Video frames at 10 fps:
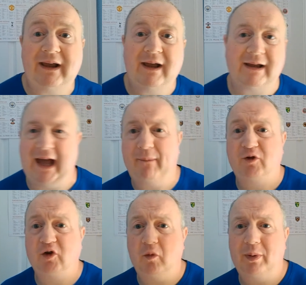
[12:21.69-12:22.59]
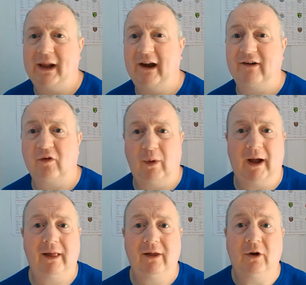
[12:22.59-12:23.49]
He helps young players as
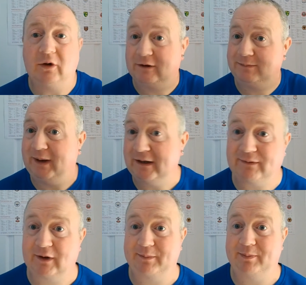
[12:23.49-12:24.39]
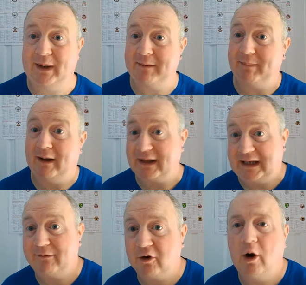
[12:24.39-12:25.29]
well on the pitch if they're playing bad
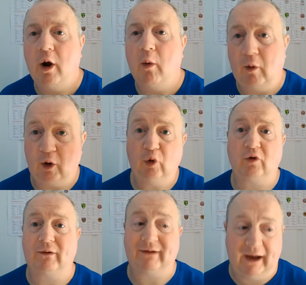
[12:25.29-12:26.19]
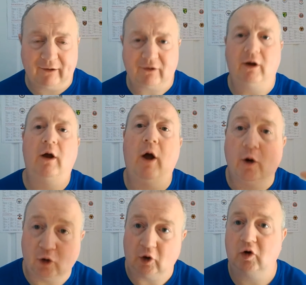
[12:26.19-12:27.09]
games. He goes over and says,
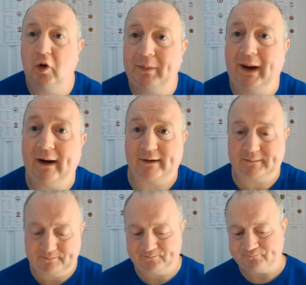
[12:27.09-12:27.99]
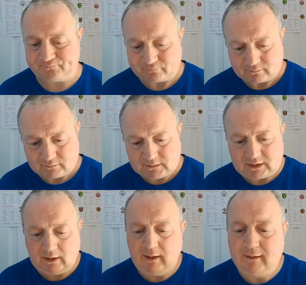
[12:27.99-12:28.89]
you can do better.
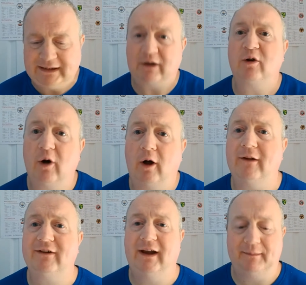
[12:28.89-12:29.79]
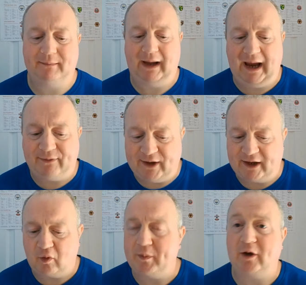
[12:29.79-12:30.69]
Diego Carlos, I think,
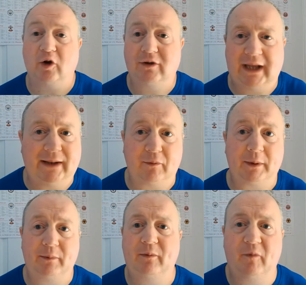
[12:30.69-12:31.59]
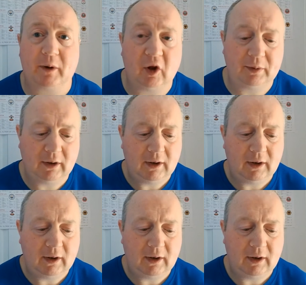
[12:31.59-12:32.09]
would be a good deal for the football club.